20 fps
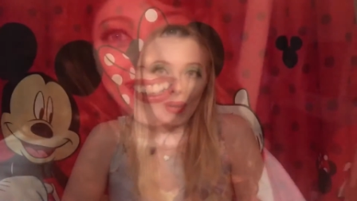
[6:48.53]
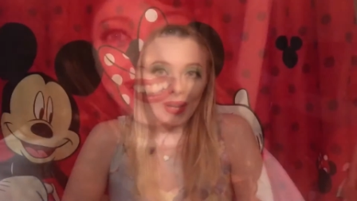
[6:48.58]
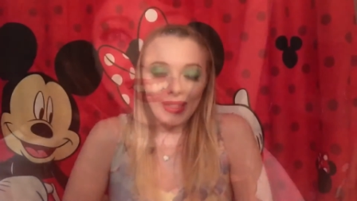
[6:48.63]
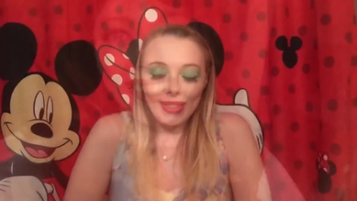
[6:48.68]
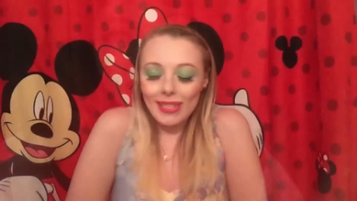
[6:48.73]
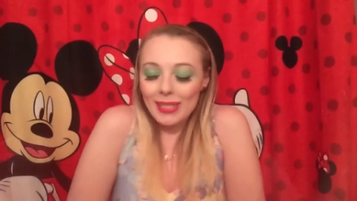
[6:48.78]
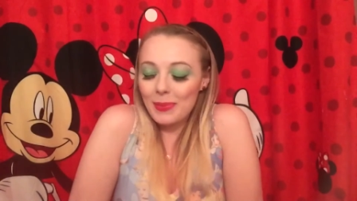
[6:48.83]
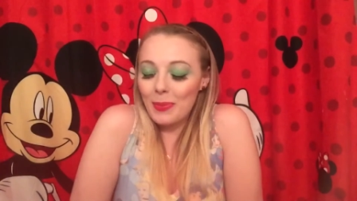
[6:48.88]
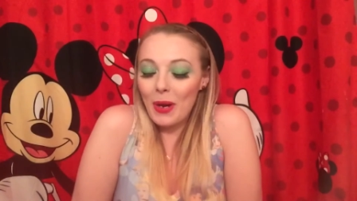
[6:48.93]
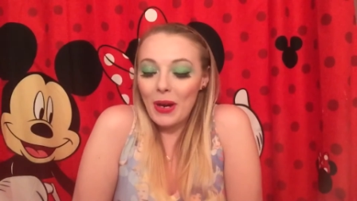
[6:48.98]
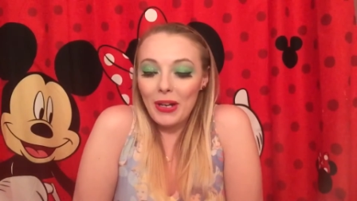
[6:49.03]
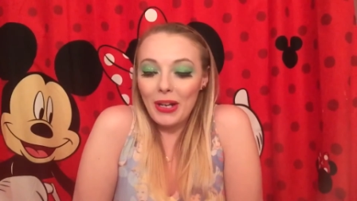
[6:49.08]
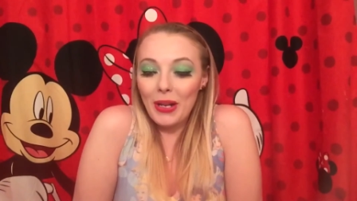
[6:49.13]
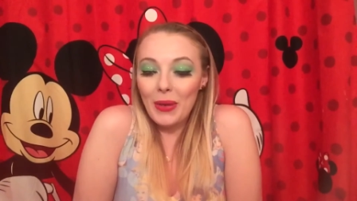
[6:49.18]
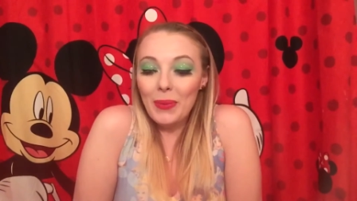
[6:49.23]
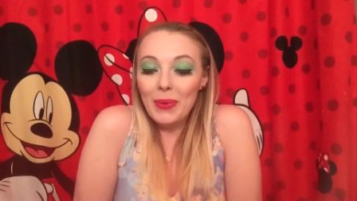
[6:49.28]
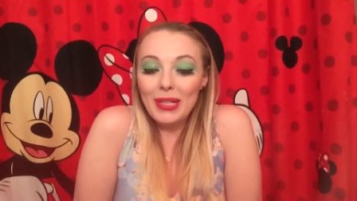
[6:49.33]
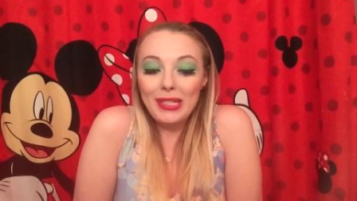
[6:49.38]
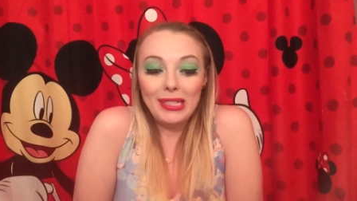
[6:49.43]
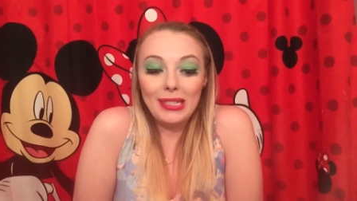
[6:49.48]
this party
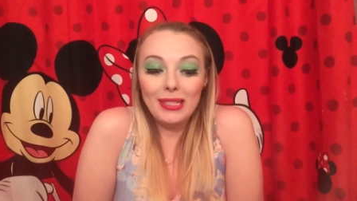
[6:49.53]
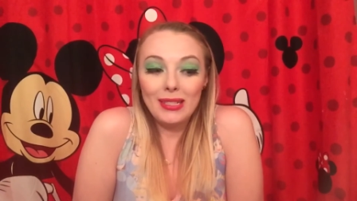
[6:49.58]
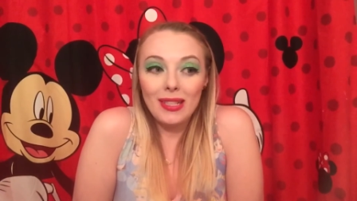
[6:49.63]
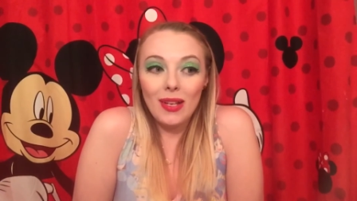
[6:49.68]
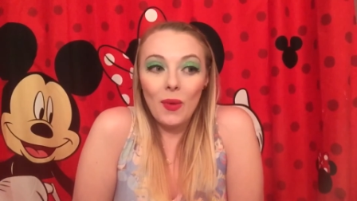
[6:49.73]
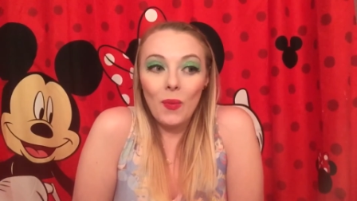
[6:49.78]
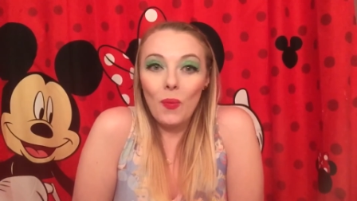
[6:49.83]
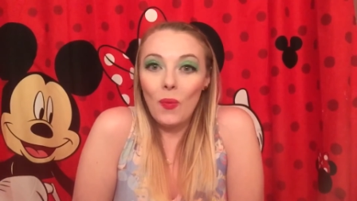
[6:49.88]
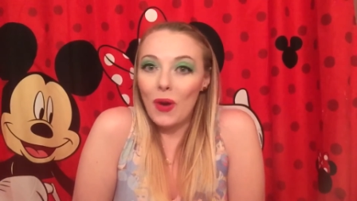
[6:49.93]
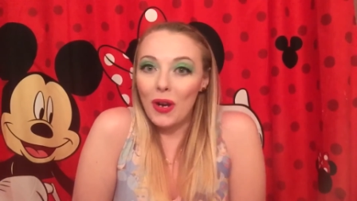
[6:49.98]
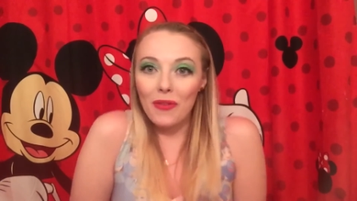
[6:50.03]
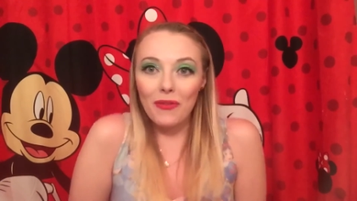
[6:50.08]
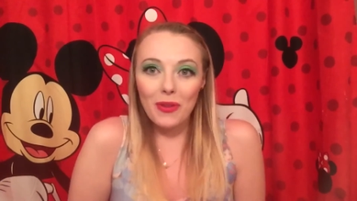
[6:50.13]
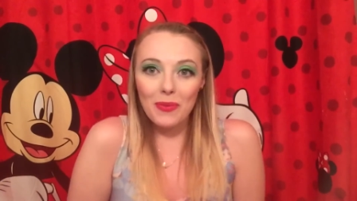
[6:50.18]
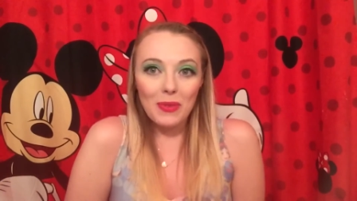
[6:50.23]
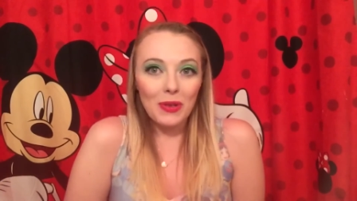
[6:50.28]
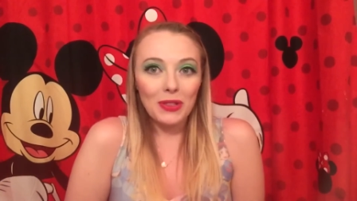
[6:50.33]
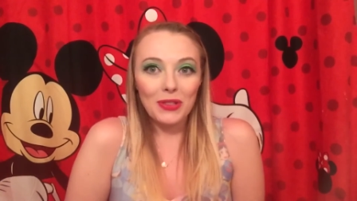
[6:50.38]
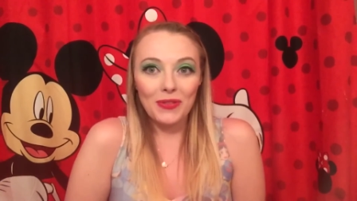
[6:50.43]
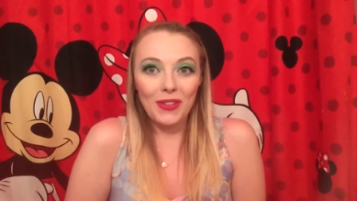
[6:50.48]
was one of the
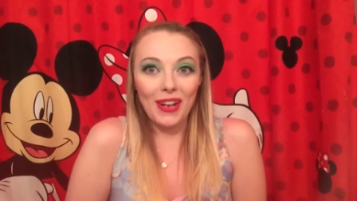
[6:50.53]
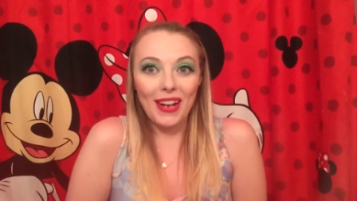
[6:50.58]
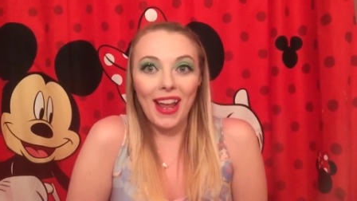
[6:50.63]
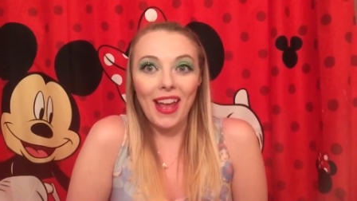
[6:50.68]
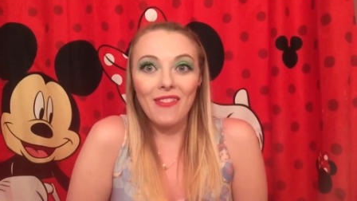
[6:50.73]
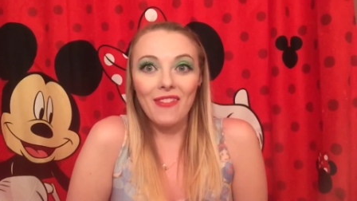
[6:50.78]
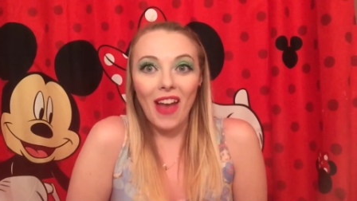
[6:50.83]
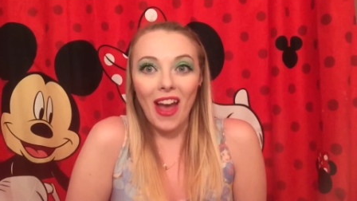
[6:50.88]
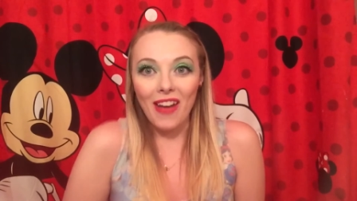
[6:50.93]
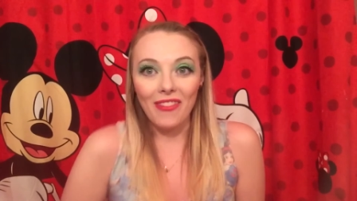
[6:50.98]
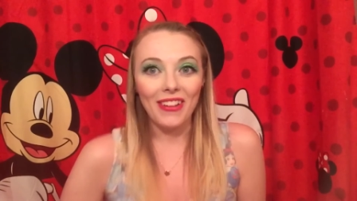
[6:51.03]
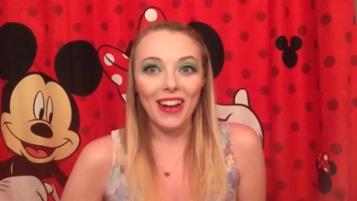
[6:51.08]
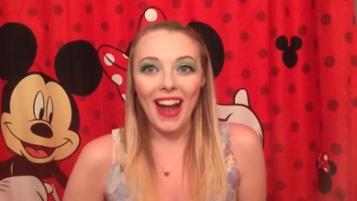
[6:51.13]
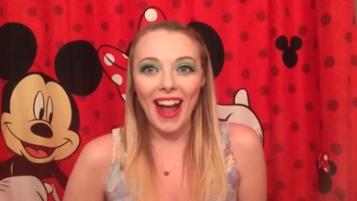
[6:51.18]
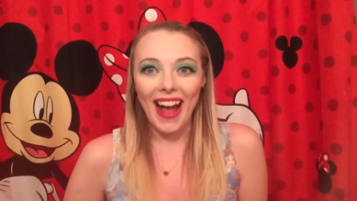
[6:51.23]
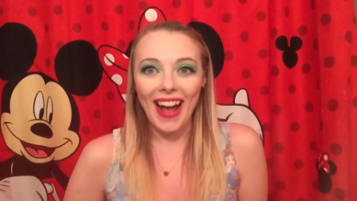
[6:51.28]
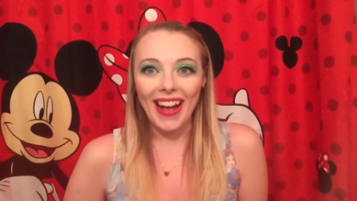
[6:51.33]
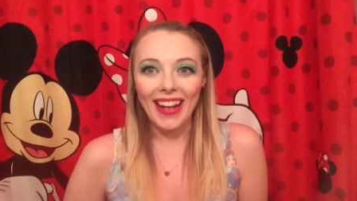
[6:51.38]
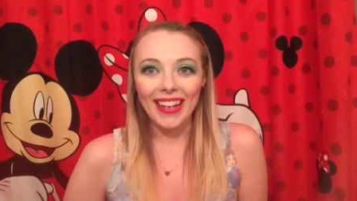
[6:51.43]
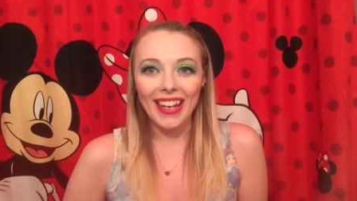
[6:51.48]
most fun I've ever
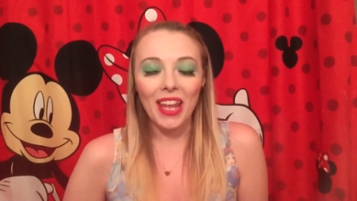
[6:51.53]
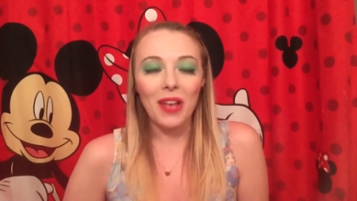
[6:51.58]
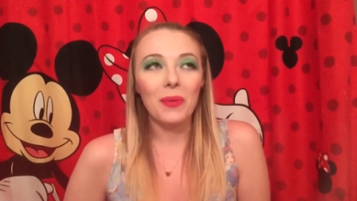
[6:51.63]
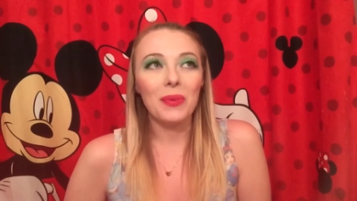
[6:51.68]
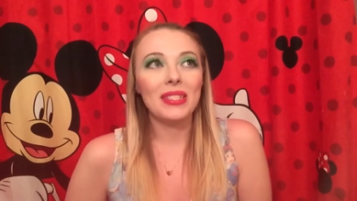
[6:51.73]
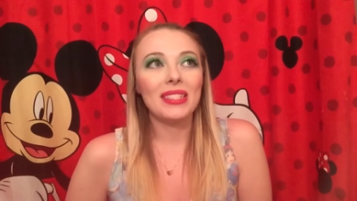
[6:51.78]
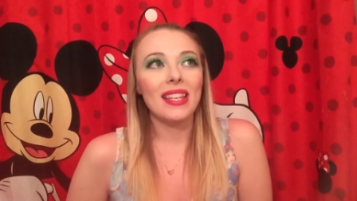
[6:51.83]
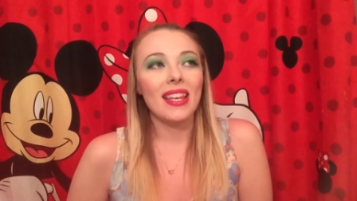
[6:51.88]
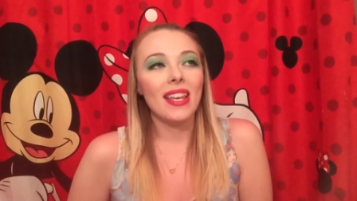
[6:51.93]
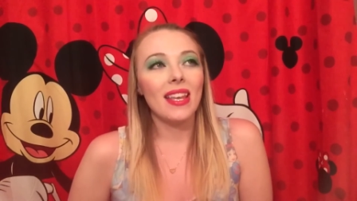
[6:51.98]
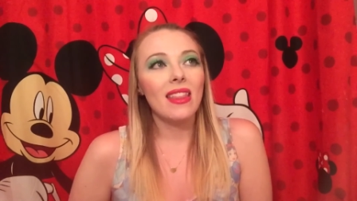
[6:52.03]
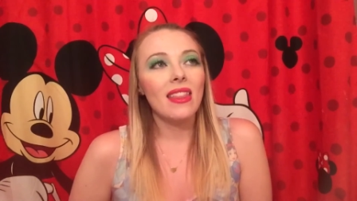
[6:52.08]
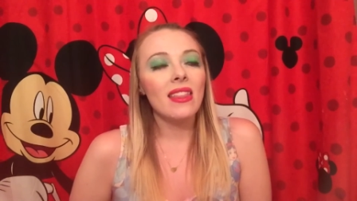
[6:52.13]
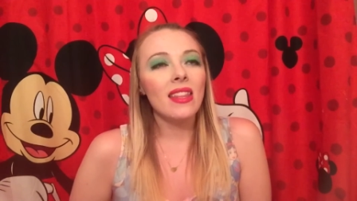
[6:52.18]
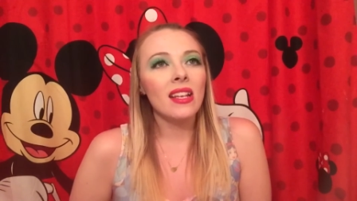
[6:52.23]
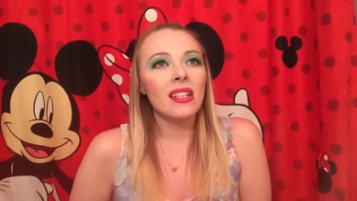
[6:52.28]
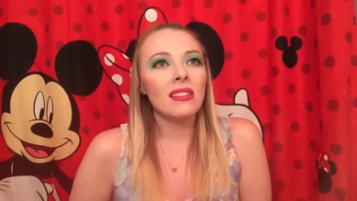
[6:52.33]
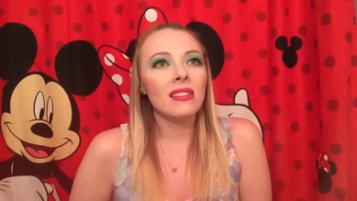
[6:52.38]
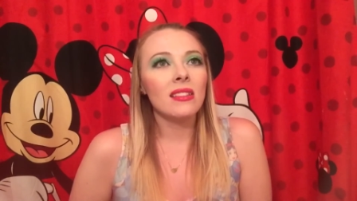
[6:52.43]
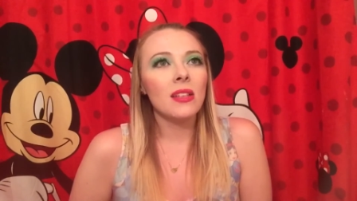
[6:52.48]
had. It was in
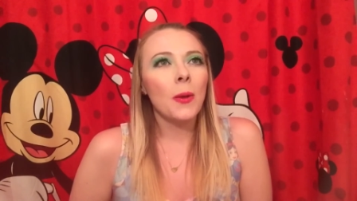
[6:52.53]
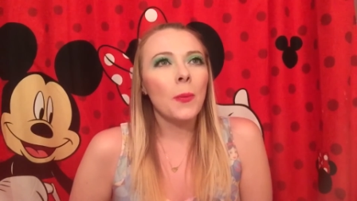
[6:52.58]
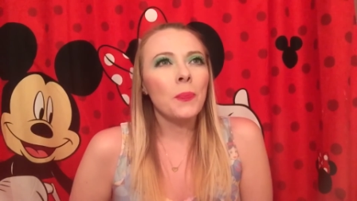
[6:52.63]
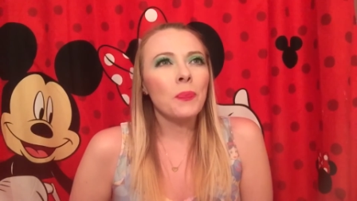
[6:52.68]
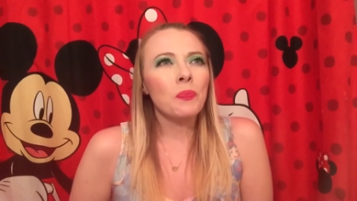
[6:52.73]
this